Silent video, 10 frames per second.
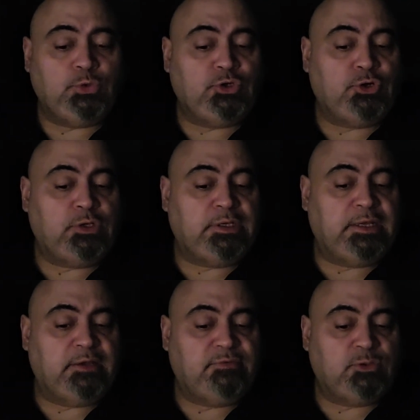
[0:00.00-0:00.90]
turtle
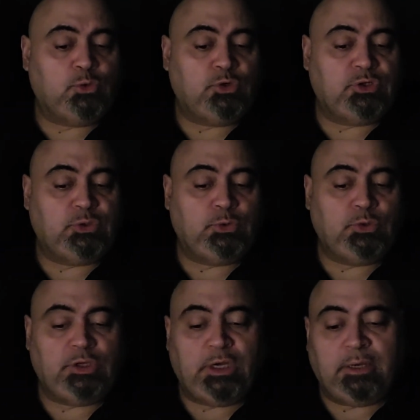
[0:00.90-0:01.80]
doves or 2
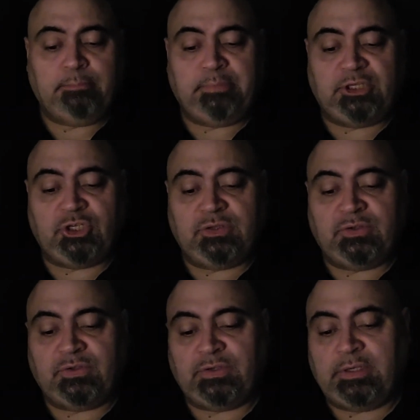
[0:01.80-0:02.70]
young
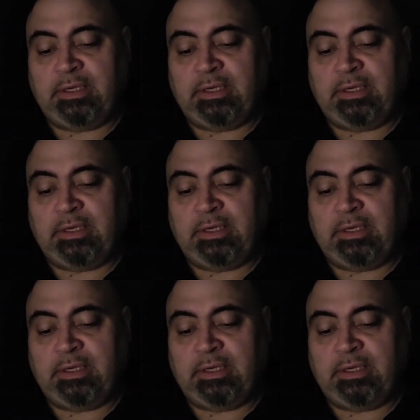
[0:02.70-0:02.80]
pigeons